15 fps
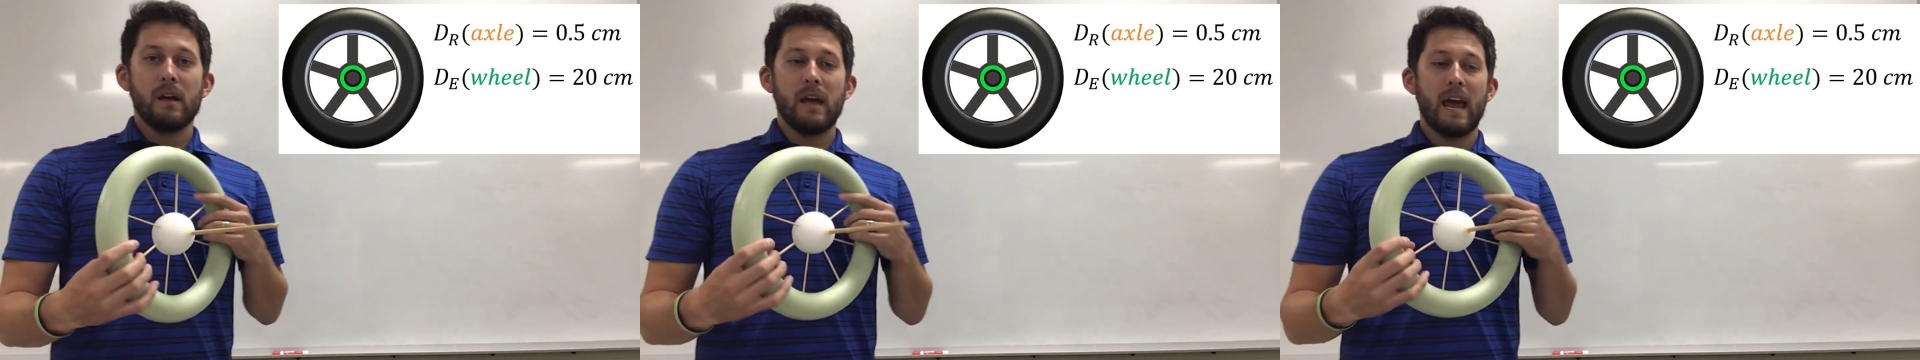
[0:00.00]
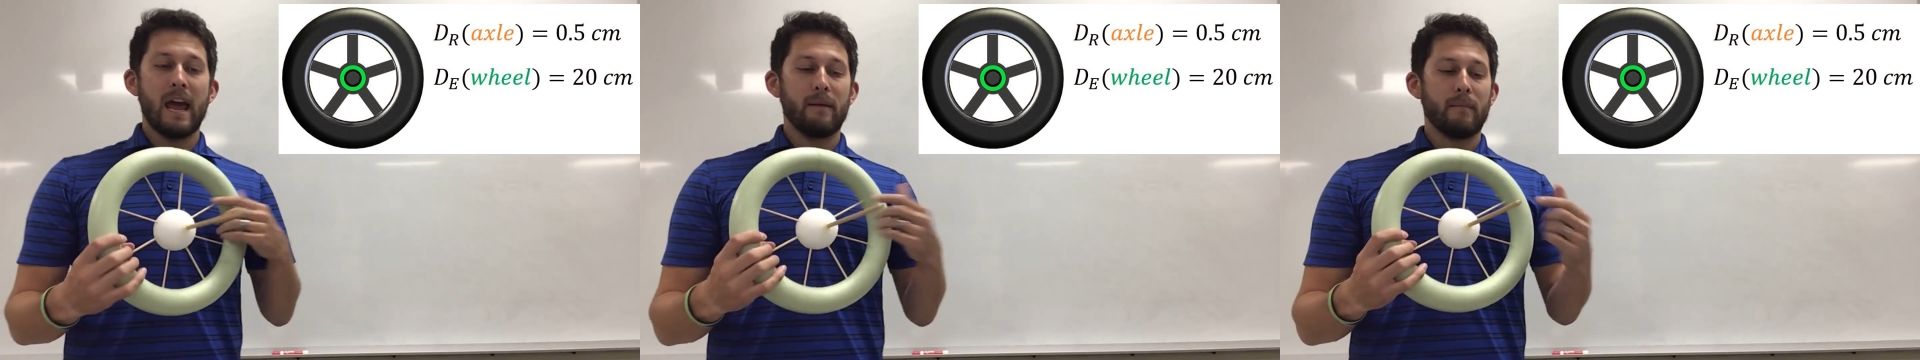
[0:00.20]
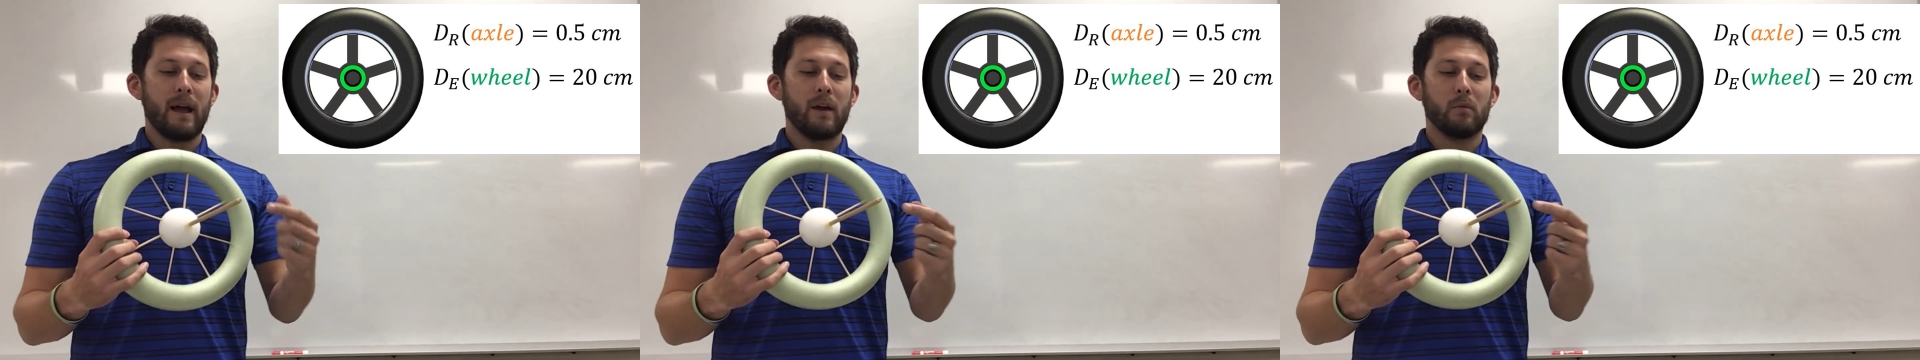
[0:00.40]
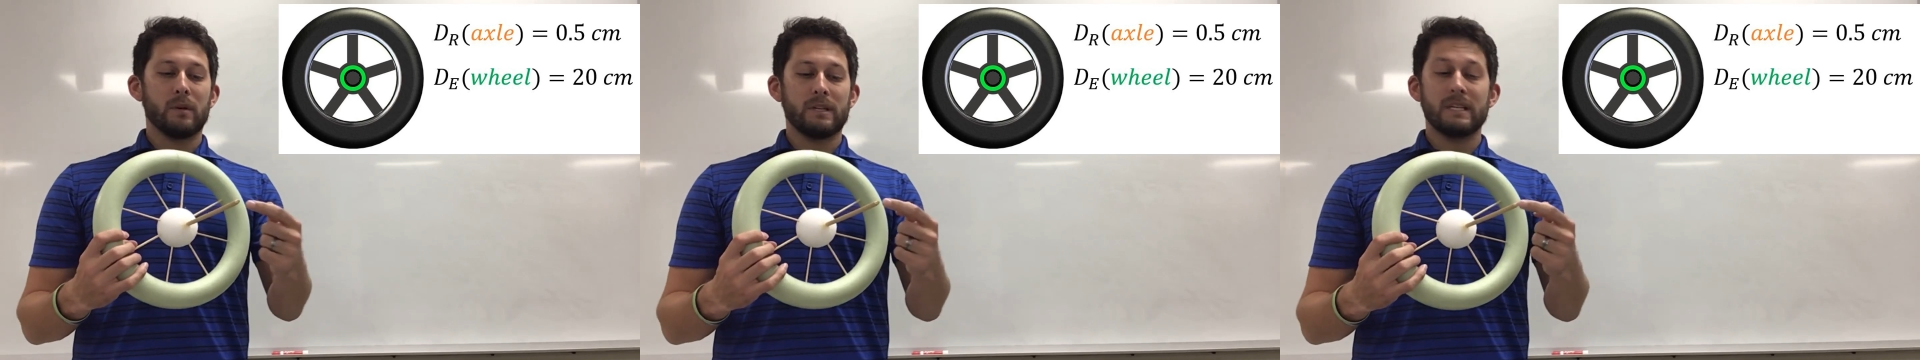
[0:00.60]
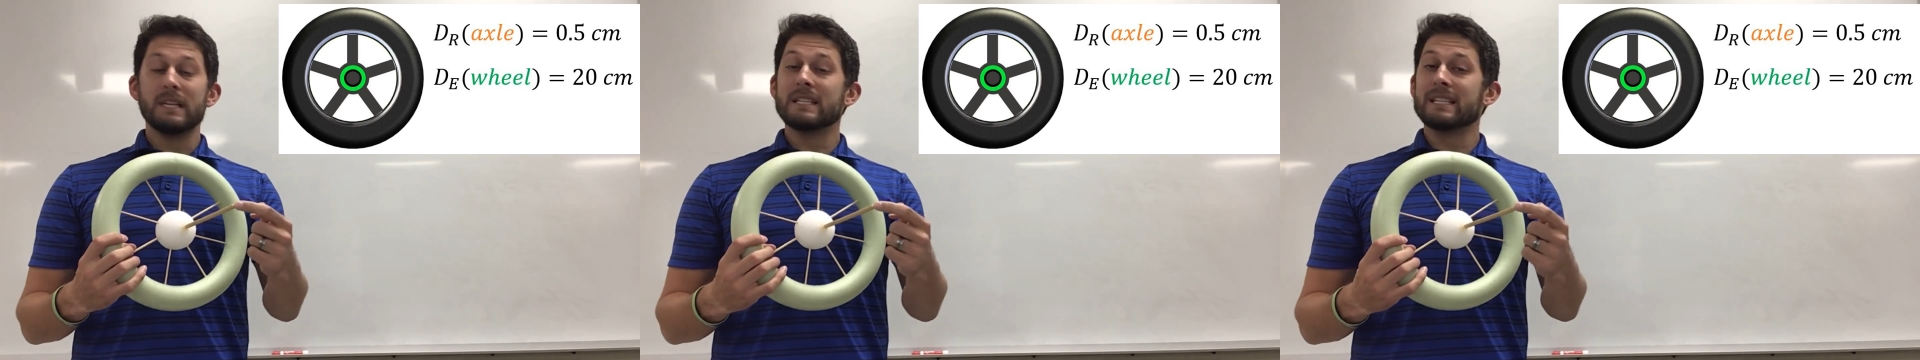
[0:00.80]
and my
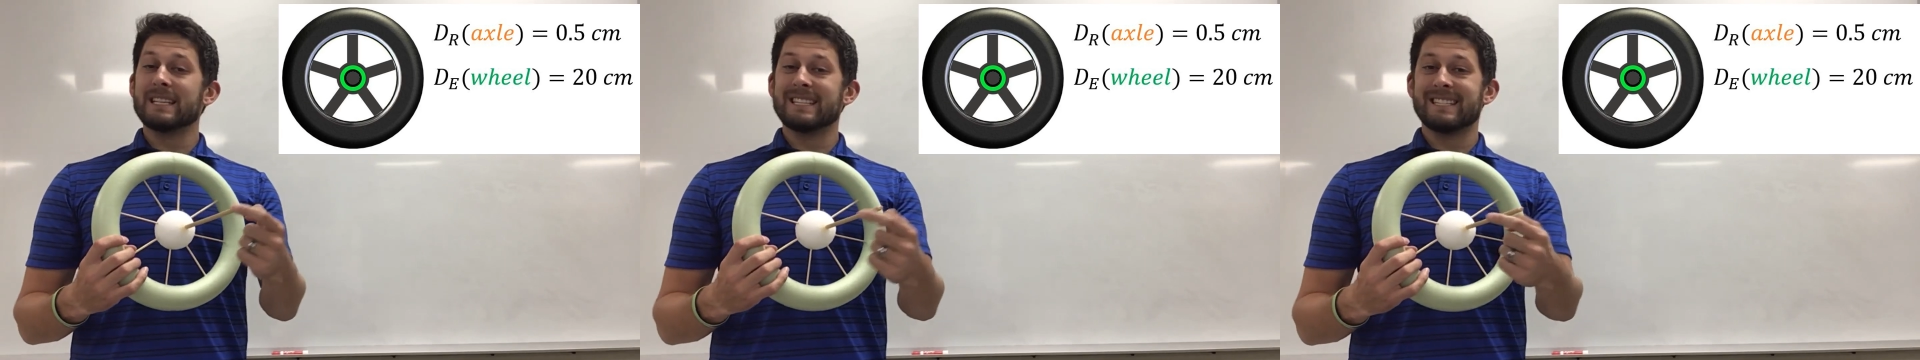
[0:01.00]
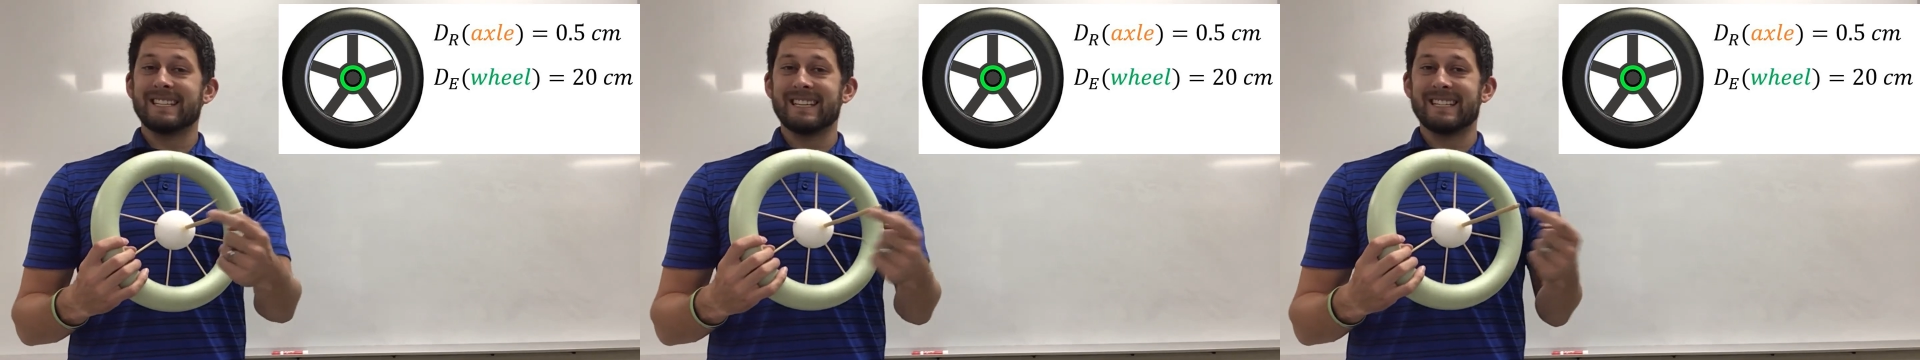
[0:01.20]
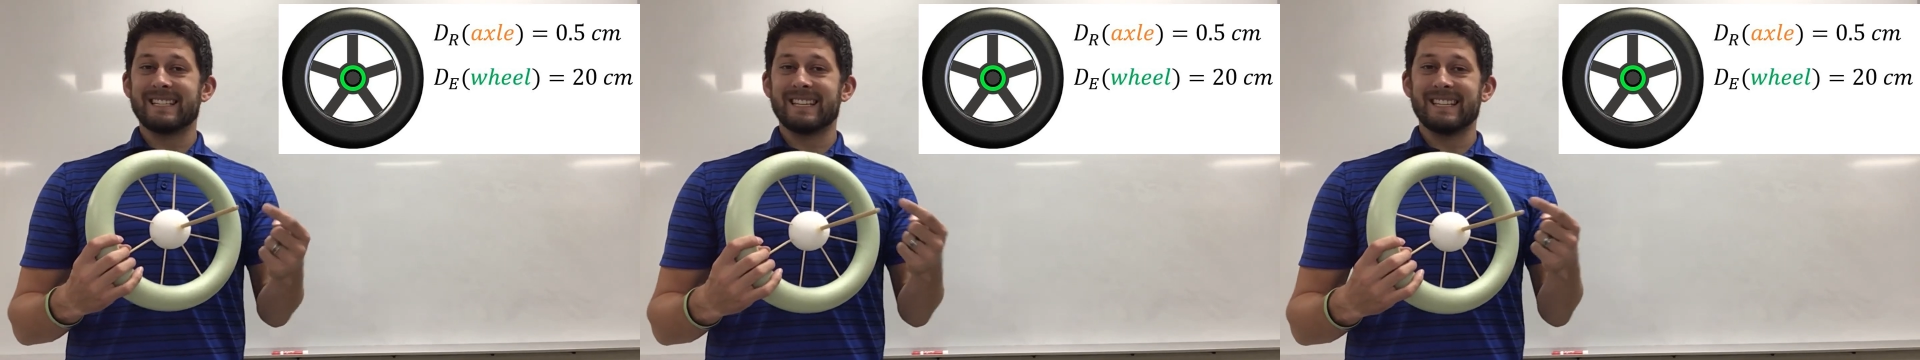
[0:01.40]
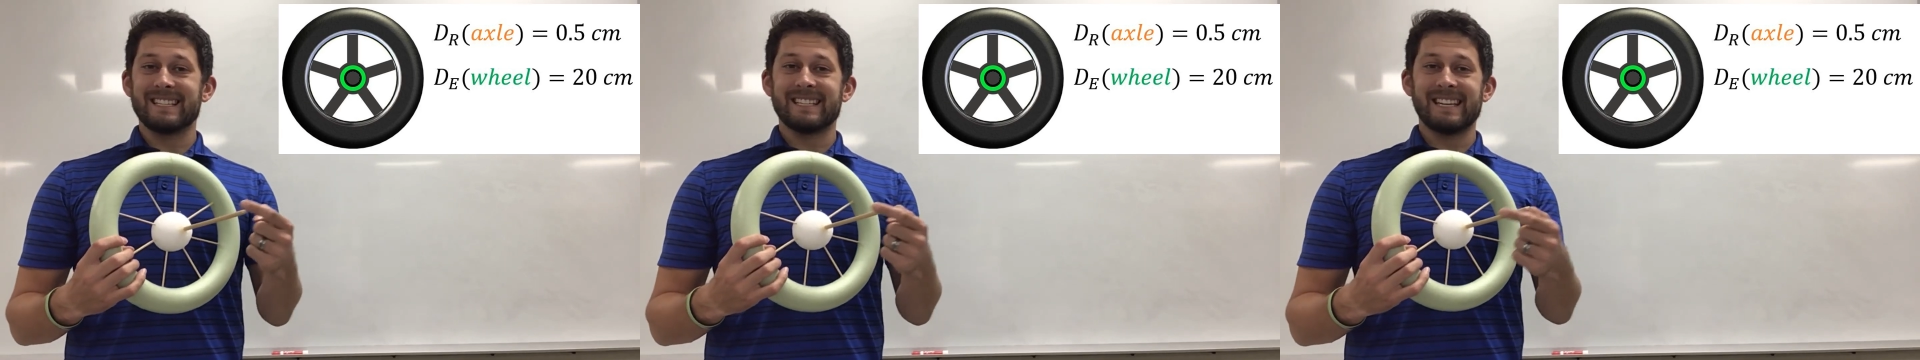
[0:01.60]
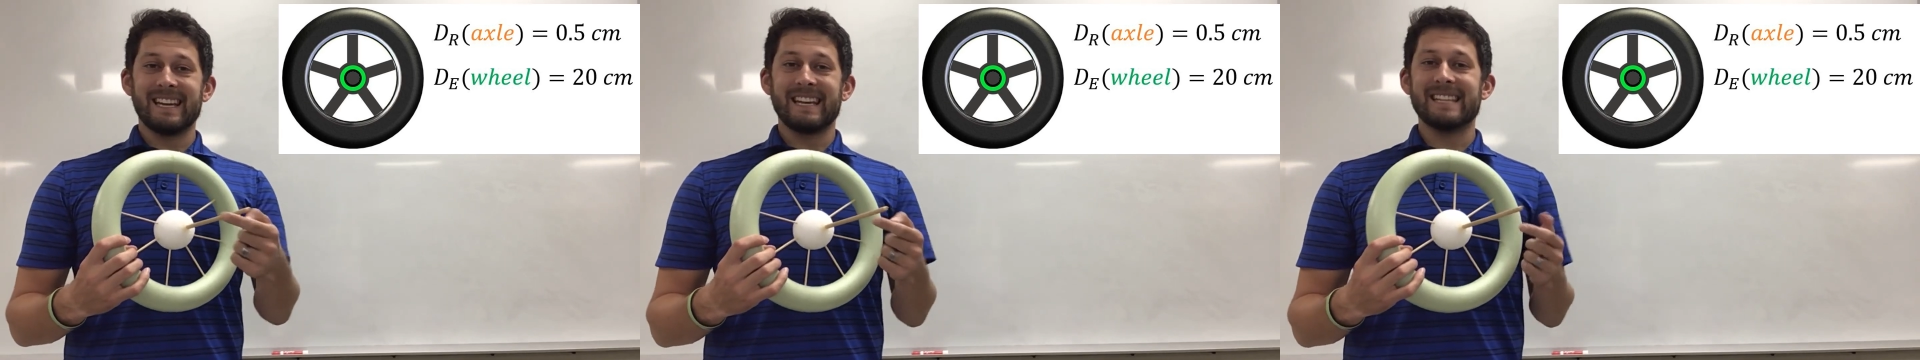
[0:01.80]
resistance
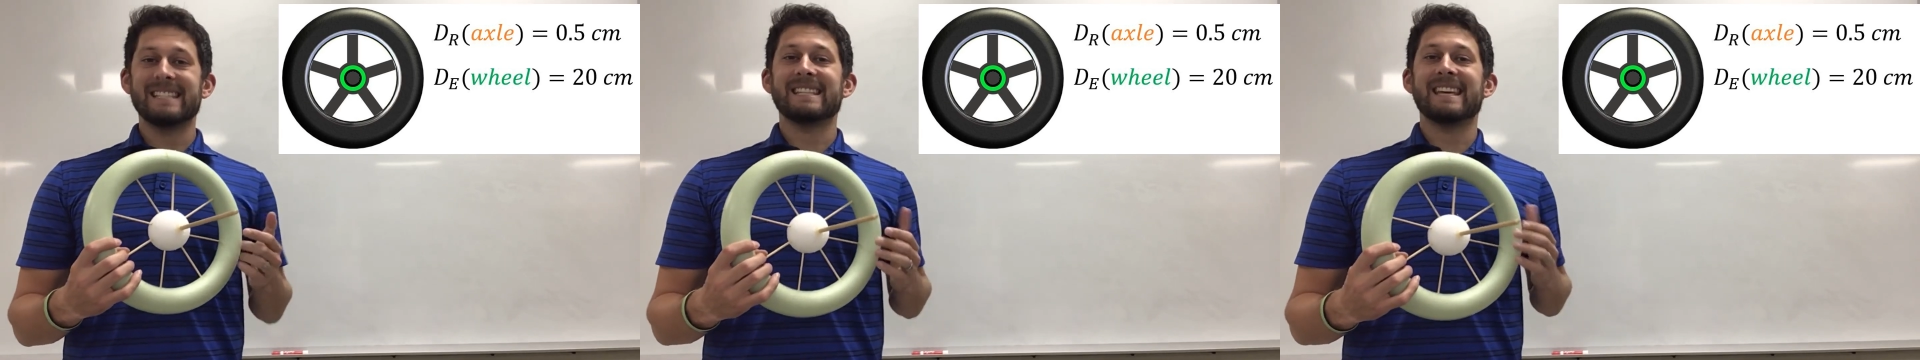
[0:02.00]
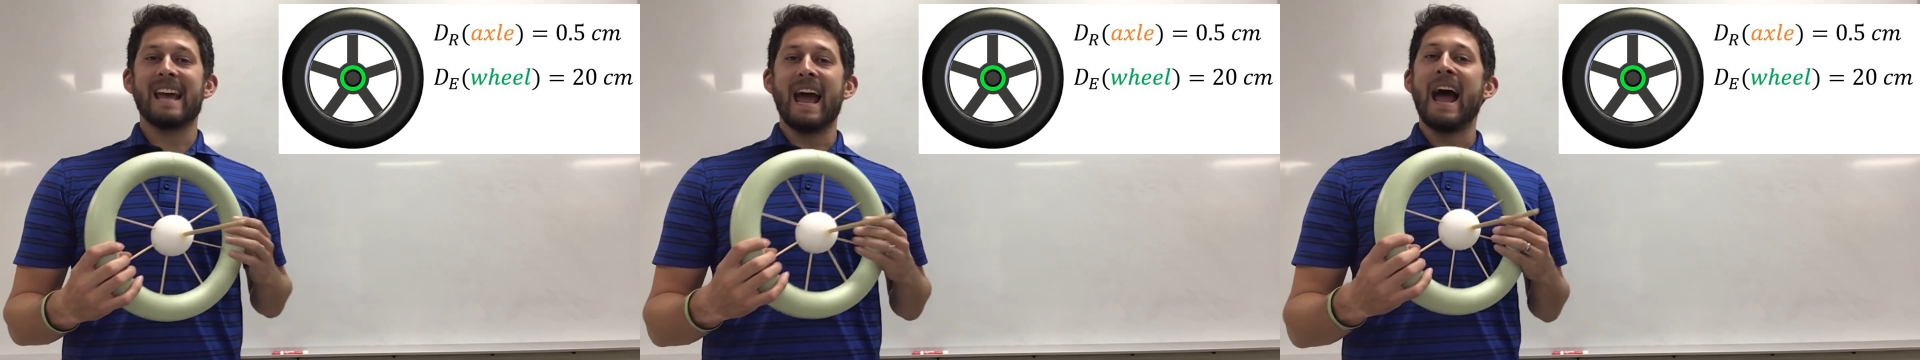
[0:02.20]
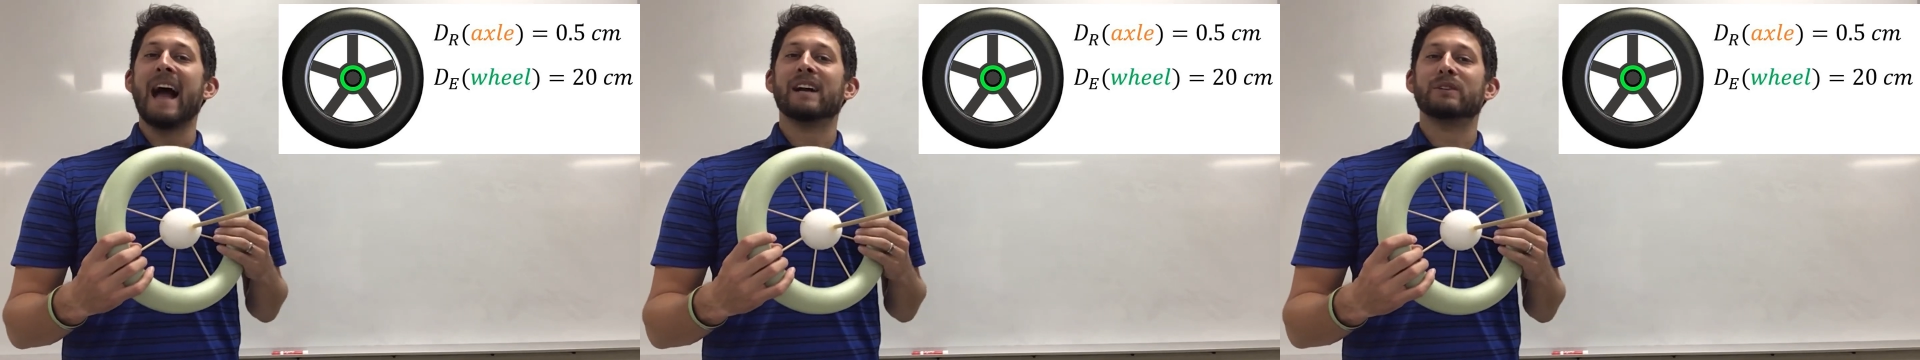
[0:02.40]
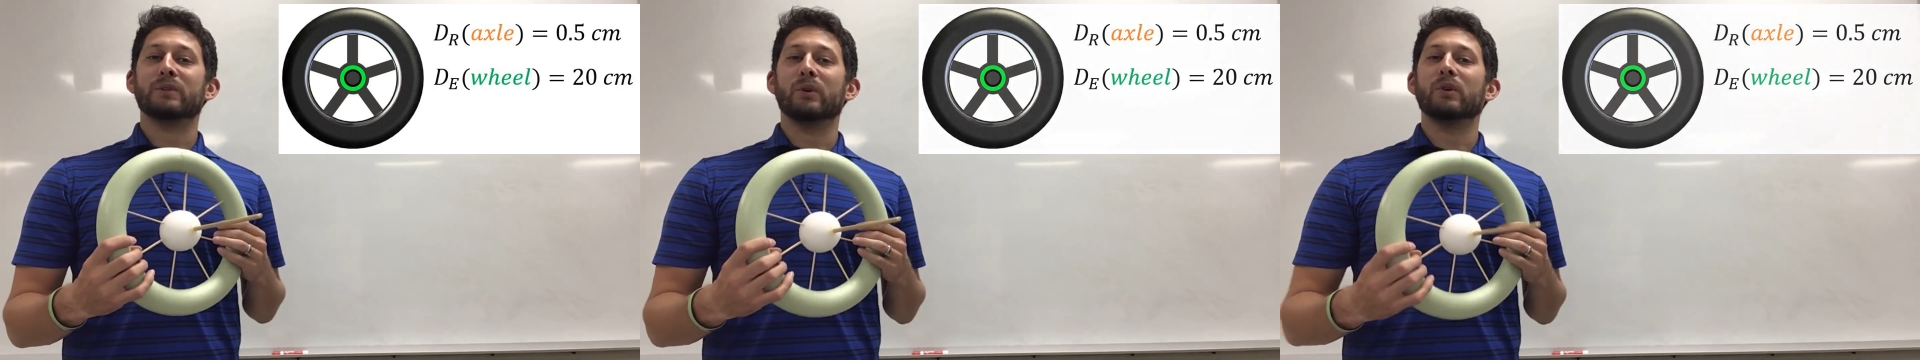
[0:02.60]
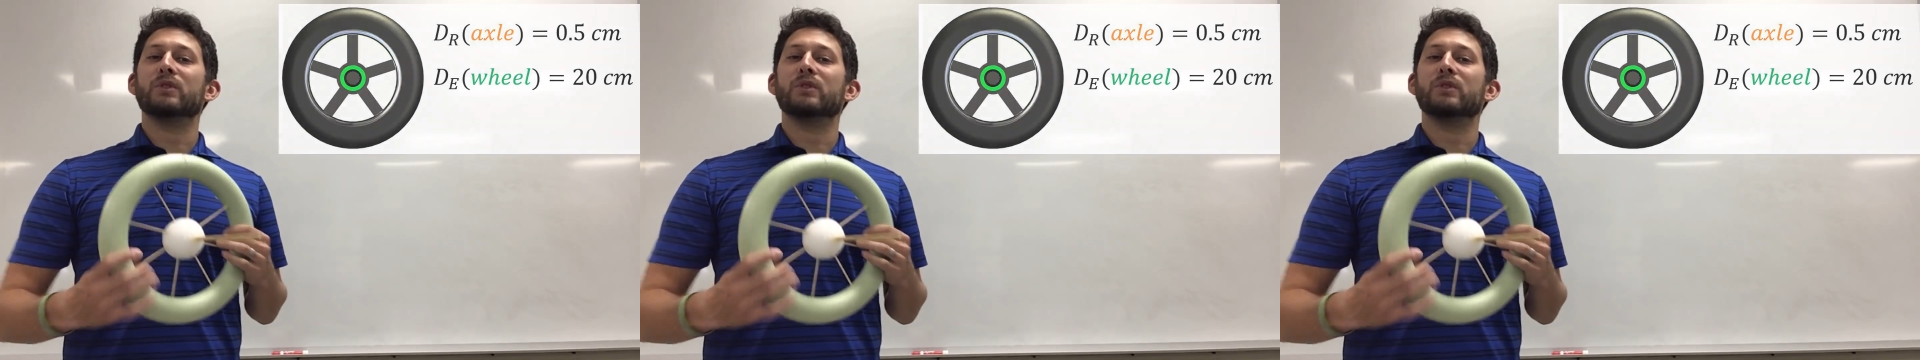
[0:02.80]
distance is the axle.